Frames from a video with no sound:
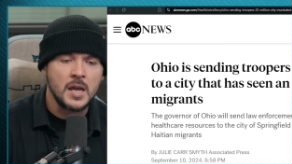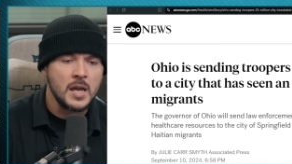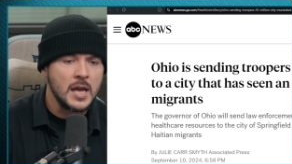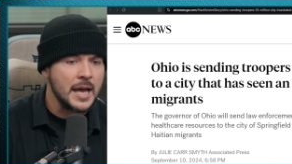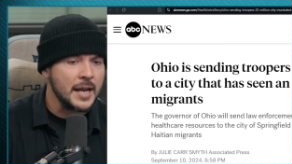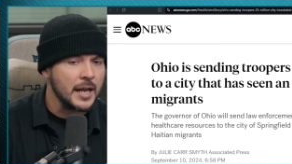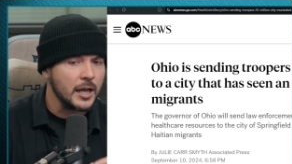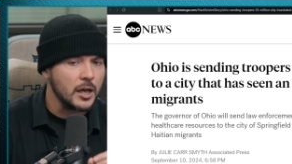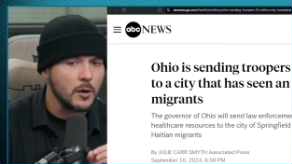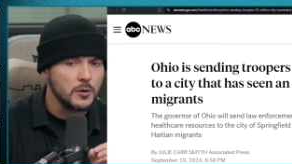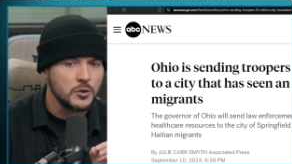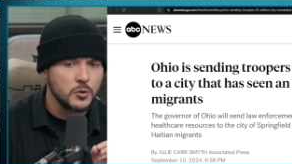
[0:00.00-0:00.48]

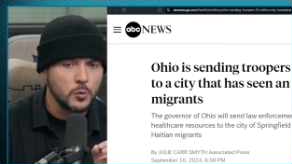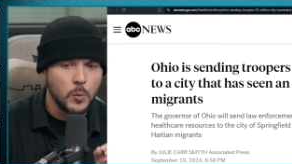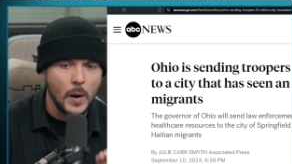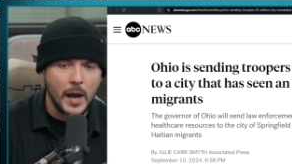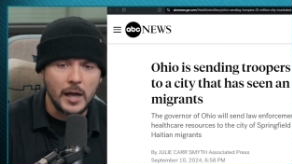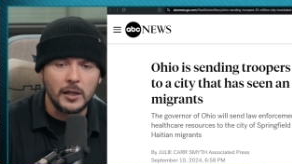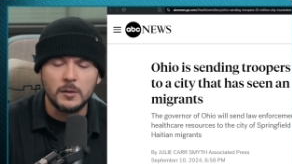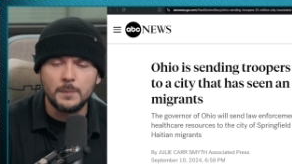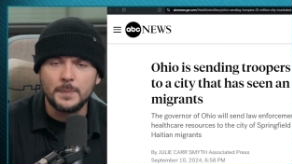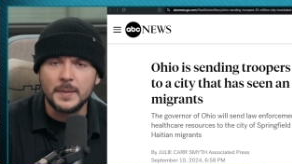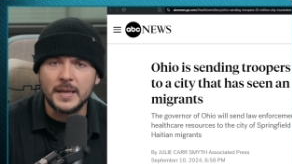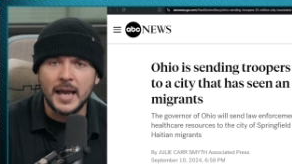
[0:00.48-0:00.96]
And it goes
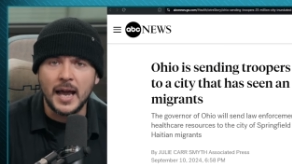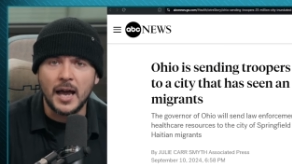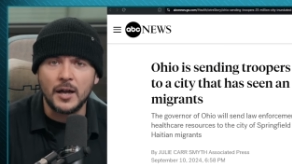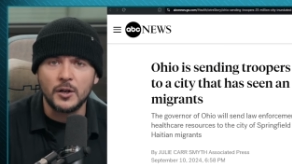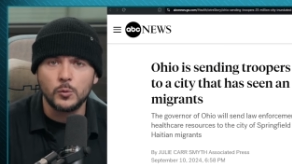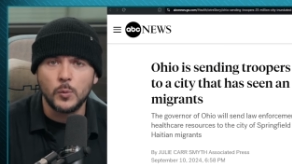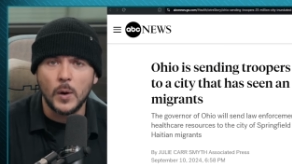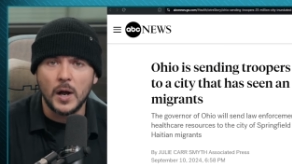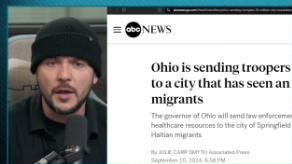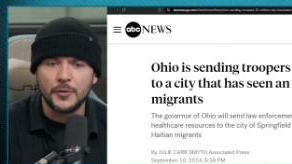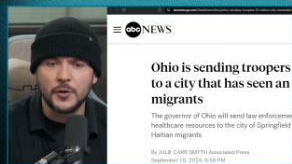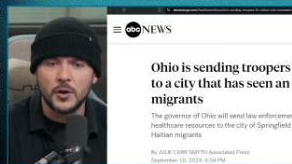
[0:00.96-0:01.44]
well beyond
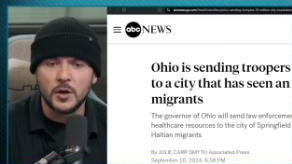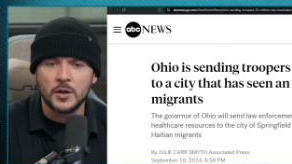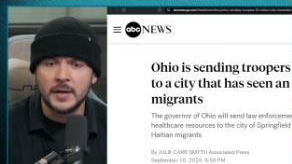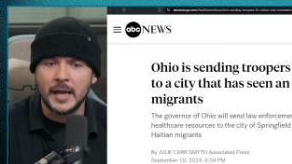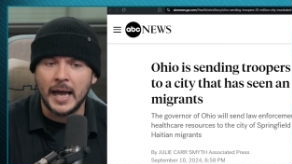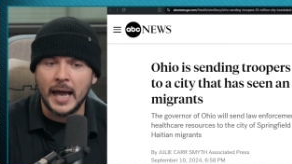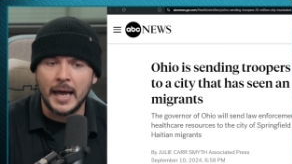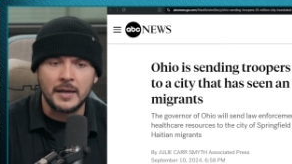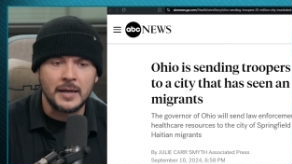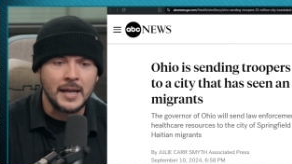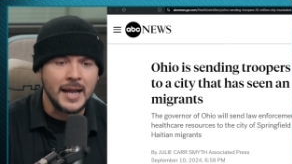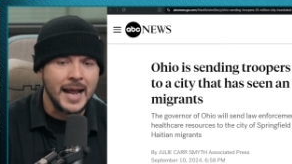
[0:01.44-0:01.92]
whether or
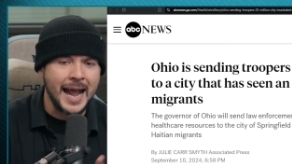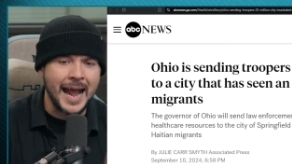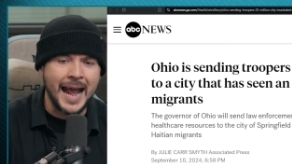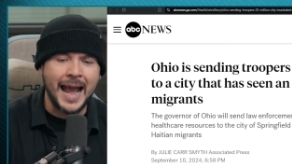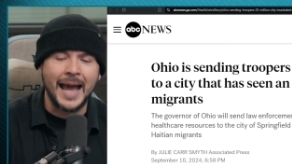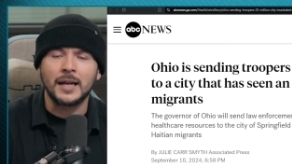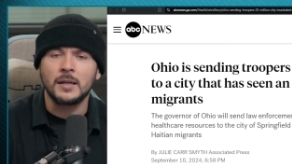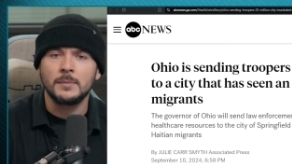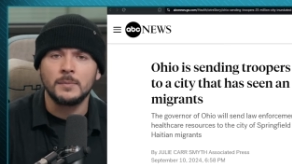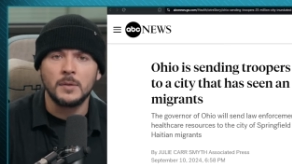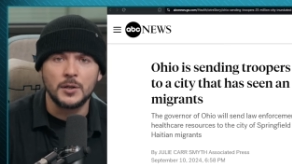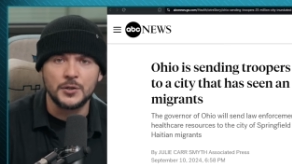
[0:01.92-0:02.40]
not
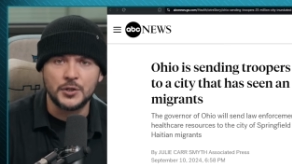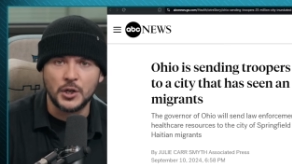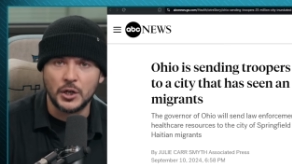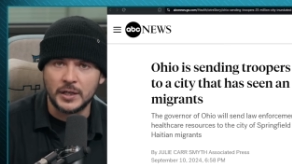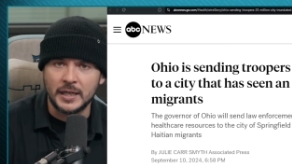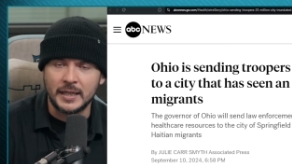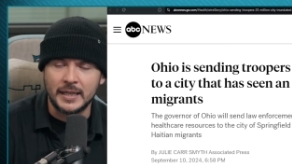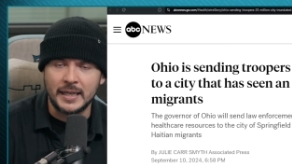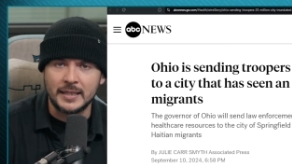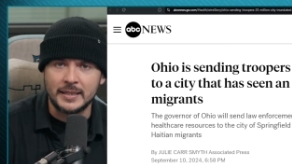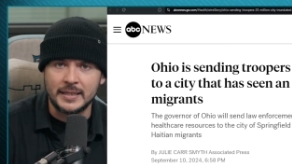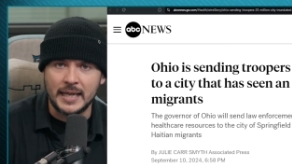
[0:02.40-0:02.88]
animals are
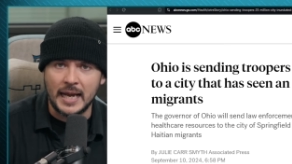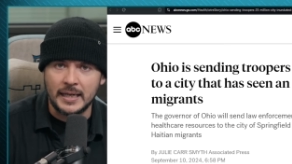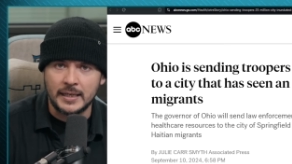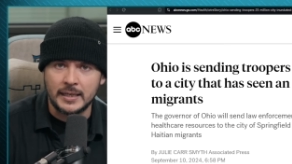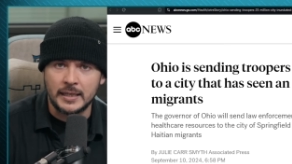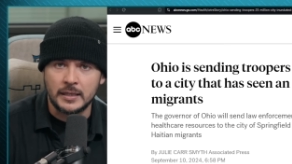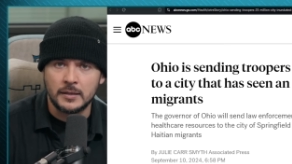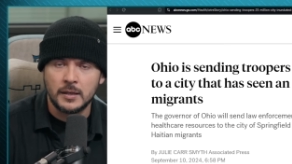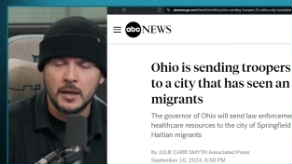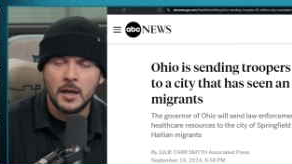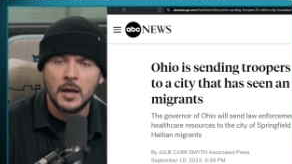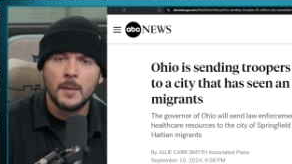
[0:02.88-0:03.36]
getting
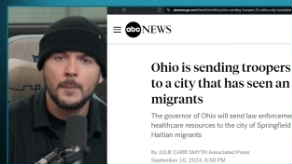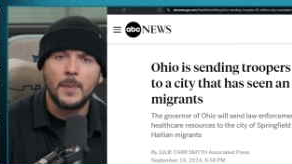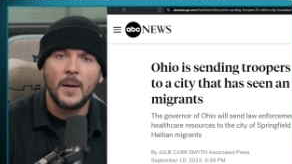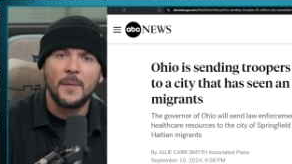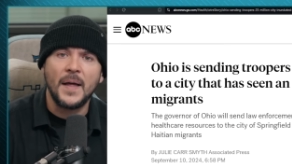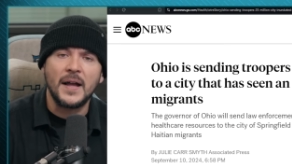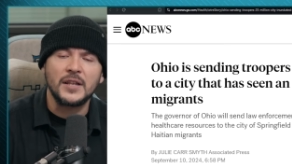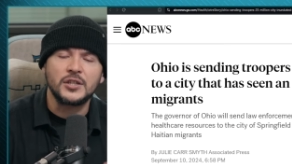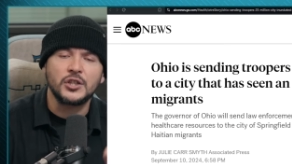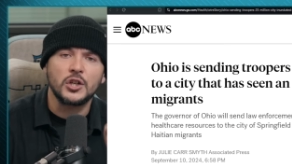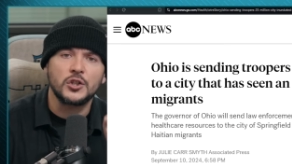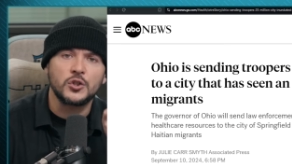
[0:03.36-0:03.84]
taken. But
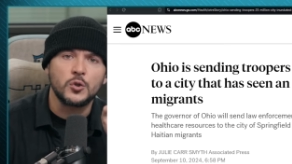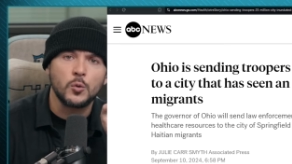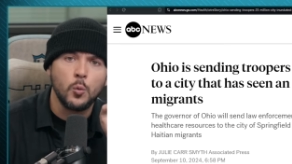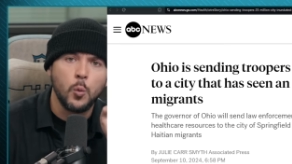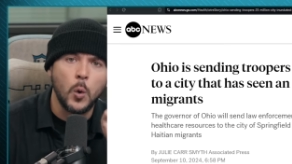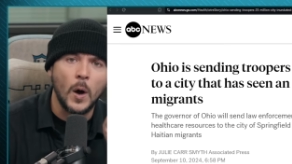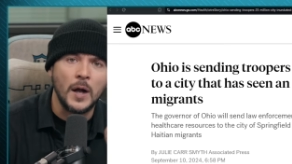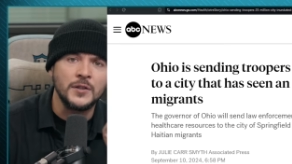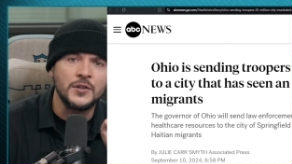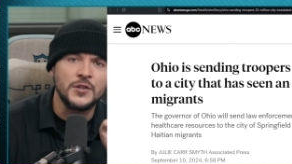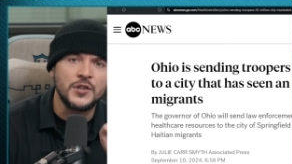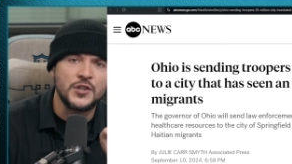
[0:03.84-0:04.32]
that's just
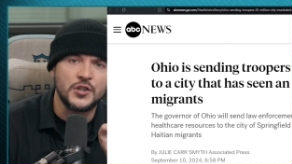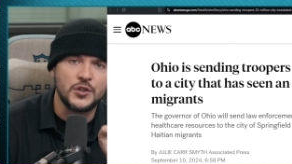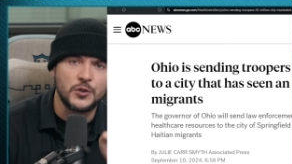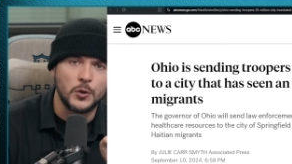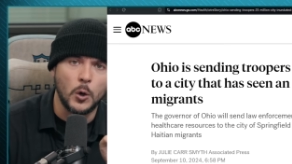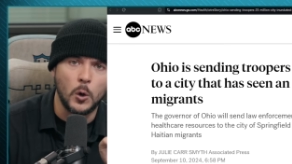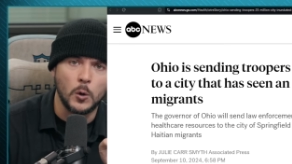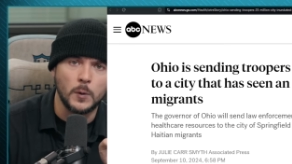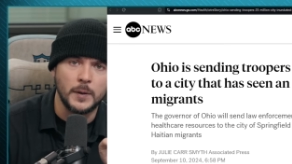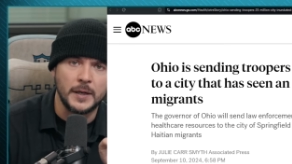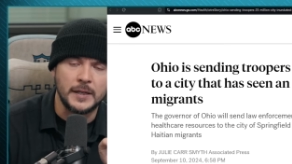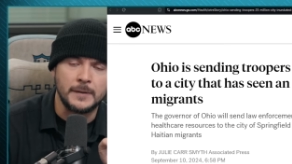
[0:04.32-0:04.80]
one
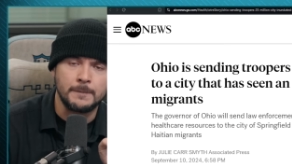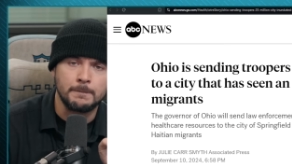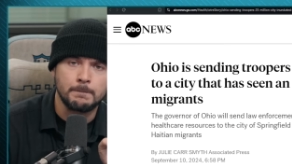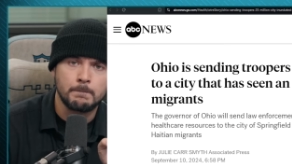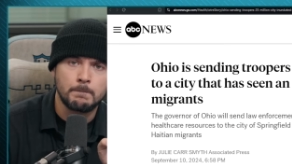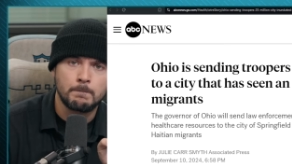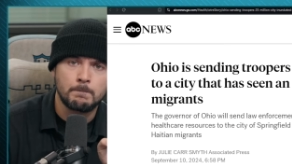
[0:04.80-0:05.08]
story.